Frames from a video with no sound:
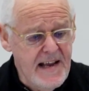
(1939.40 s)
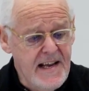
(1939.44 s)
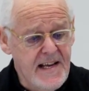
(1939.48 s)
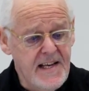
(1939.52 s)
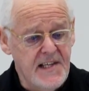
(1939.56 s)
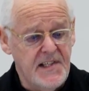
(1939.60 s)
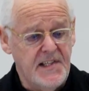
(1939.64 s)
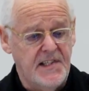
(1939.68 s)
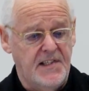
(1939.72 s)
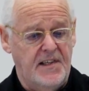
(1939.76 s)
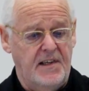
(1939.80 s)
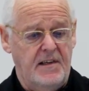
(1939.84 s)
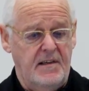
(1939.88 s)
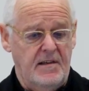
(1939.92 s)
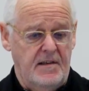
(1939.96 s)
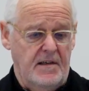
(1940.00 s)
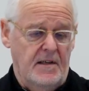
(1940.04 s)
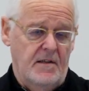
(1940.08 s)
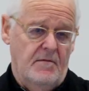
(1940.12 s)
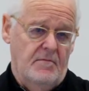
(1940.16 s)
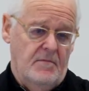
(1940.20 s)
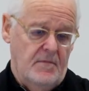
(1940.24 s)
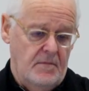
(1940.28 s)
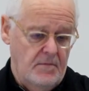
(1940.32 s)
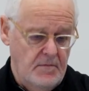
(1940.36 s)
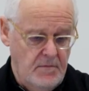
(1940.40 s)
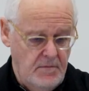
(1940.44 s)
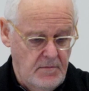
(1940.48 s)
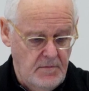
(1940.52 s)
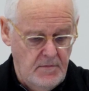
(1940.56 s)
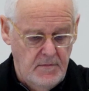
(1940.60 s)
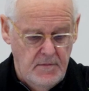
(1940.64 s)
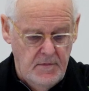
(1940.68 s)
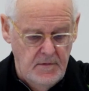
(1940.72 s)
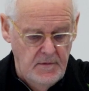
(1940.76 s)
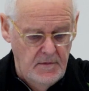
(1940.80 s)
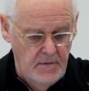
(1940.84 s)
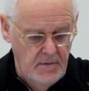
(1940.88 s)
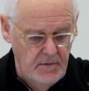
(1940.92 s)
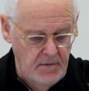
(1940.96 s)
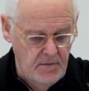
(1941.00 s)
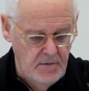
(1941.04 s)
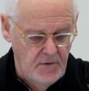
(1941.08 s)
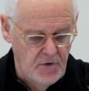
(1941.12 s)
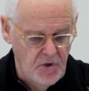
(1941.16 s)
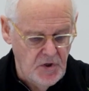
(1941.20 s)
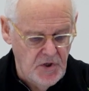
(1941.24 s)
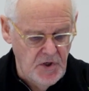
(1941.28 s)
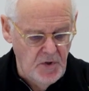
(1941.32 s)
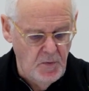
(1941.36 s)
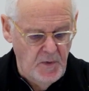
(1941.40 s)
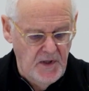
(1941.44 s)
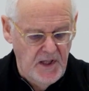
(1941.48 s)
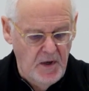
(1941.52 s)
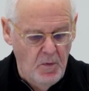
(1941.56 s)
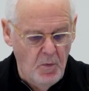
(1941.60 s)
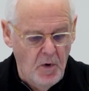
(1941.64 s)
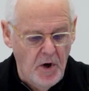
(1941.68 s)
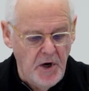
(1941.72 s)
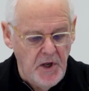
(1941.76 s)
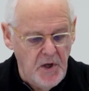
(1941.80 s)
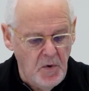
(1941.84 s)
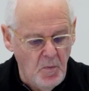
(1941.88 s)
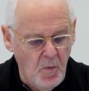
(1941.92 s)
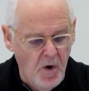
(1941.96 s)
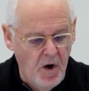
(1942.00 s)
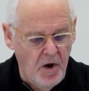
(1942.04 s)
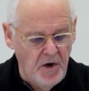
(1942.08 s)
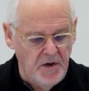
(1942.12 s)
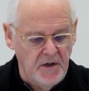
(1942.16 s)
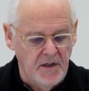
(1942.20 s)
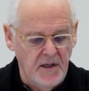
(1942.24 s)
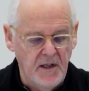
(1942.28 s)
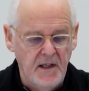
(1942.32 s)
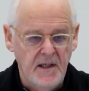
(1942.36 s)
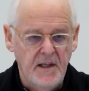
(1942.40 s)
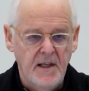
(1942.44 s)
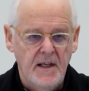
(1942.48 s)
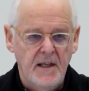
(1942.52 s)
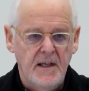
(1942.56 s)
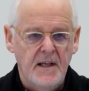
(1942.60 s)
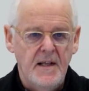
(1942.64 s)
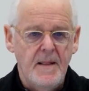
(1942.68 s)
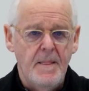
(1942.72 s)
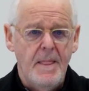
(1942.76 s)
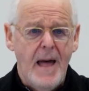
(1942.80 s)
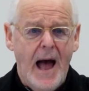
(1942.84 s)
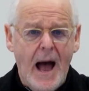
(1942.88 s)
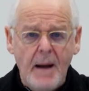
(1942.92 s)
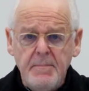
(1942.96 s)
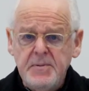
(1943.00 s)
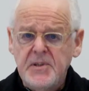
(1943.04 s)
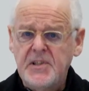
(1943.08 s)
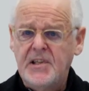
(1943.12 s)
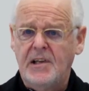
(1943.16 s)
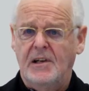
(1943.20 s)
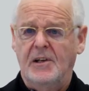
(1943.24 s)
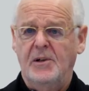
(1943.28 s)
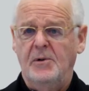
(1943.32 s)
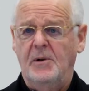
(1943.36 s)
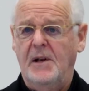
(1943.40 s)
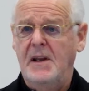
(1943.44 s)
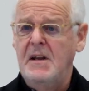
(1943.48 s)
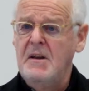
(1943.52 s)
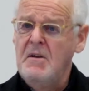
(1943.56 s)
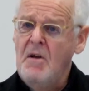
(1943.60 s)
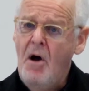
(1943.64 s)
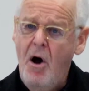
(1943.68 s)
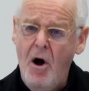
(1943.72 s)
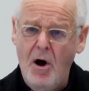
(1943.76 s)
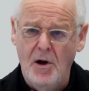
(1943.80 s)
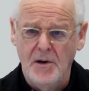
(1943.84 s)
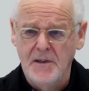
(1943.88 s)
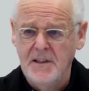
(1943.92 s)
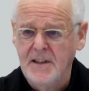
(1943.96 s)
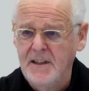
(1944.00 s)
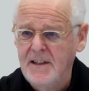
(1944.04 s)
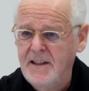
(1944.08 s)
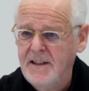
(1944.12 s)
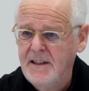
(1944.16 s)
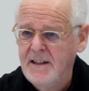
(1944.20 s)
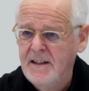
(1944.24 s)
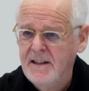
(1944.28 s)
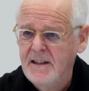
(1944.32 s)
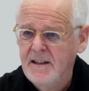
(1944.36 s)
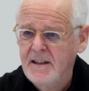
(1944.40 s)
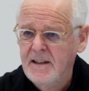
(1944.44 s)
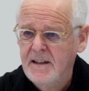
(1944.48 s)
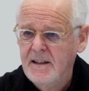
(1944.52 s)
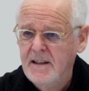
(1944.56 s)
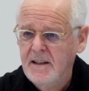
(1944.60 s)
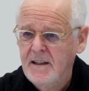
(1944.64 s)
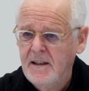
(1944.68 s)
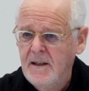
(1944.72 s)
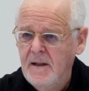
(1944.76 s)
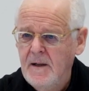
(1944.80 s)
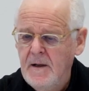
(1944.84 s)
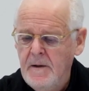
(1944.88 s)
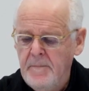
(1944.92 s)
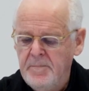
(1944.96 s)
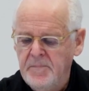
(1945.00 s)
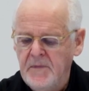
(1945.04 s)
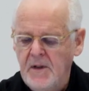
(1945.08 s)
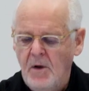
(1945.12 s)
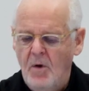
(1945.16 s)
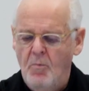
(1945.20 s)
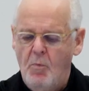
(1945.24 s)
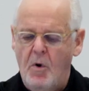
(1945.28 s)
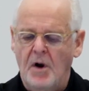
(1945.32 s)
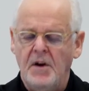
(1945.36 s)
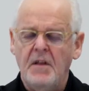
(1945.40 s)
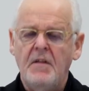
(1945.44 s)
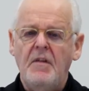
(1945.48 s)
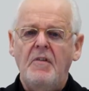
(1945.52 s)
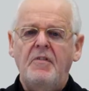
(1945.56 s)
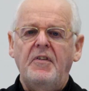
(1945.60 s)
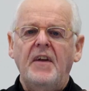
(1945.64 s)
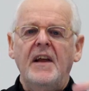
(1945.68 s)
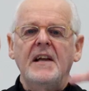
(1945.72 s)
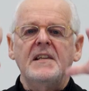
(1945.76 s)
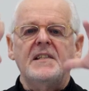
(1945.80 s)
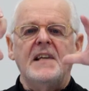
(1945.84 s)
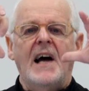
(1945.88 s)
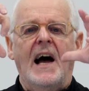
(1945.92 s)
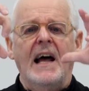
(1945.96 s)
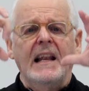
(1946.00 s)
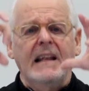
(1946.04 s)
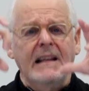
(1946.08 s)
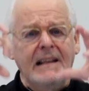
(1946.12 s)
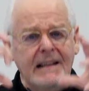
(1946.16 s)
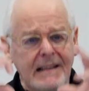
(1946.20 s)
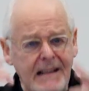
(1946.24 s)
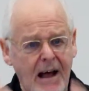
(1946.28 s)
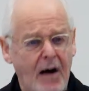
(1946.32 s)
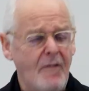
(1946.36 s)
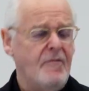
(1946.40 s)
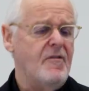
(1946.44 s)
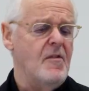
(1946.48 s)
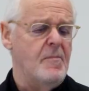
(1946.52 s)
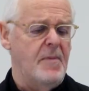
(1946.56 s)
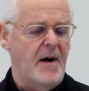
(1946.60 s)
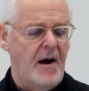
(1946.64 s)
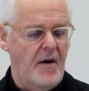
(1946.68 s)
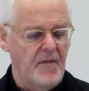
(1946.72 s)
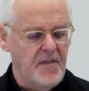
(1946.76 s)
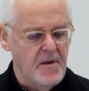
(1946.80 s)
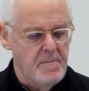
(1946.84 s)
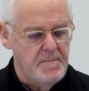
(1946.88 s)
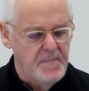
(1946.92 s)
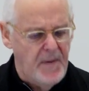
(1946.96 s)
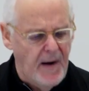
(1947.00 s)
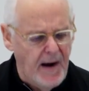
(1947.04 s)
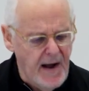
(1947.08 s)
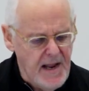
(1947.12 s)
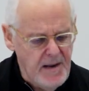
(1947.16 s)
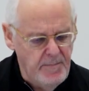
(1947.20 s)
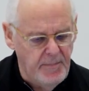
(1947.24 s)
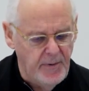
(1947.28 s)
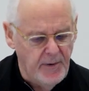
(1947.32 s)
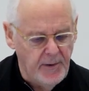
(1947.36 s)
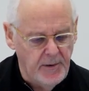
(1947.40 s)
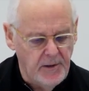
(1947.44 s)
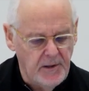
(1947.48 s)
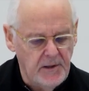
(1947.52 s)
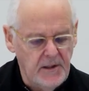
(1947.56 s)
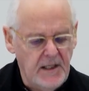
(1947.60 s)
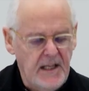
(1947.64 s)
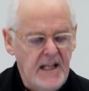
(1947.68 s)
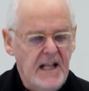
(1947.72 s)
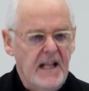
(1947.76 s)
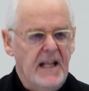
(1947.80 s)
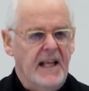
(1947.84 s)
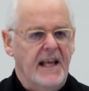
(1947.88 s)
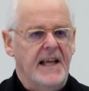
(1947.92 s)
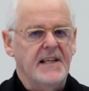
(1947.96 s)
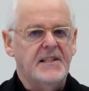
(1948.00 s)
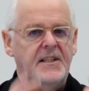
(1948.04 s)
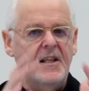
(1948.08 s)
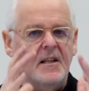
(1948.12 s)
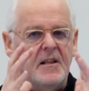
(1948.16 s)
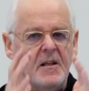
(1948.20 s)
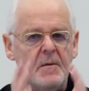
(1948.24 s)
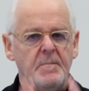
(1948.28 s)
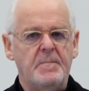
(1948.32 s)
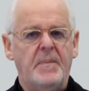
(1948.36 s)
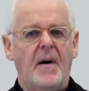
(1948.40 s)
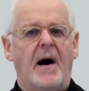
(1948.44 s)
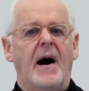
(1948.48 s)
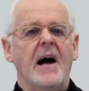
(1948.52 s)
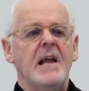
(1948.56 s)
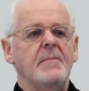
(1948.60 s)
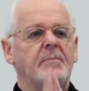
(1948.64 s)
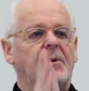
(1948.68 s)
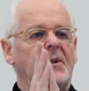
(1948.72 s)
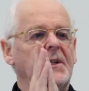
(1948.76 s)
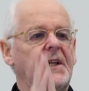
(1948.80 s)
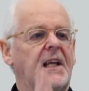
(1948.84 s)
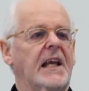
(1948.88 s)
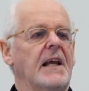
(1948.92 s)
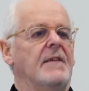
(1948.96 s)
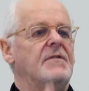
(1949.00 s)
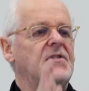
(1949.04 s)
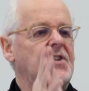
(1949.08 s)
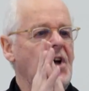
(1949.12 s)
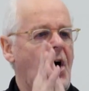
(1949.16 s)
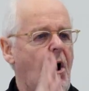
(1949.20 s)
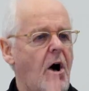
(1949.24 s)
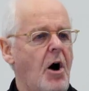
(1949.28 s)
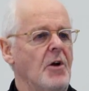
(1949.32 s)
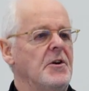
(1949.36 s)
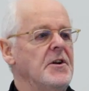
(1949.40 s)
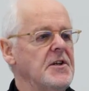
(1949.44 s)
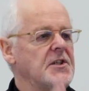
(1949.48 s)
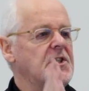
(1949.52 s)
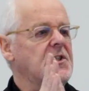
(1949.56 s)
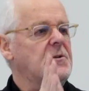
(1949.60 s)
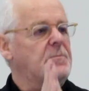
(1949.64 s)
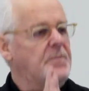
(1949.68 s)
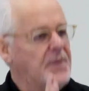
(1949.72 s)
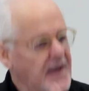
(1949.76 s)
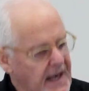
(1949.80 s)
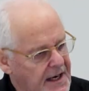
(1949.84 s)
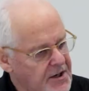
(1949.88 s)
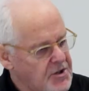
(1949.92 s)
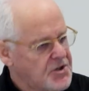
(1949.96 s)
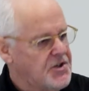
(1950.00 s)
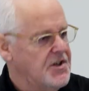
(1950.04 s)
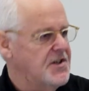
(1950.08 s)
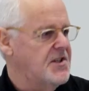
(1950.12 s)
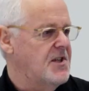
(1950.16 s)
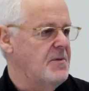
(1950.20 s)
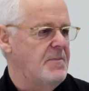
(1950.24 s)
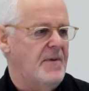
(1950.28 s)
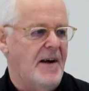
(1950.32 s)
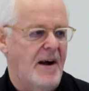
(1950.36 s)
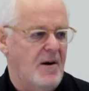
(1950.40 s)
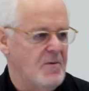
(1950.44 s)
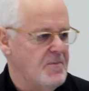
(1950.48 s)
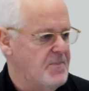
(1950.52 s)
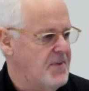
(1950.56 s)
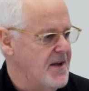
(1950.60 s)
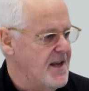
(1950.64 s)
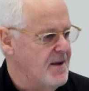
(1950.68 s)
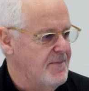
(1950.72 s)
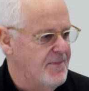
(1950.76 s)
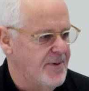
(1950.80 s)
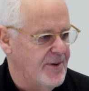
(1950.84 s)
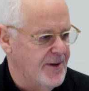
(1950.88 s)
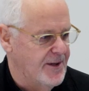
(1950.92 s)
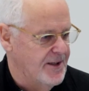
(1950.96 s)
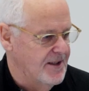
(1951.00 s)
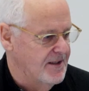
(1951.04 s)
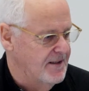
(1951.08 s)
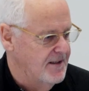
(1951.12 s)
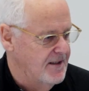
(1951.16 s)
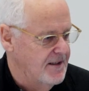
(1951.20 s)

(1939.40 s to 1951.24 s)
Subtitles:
is, do with it what you want, absolutely not. One of the things I love about the Bible is that the Bible gives honest pictures about people.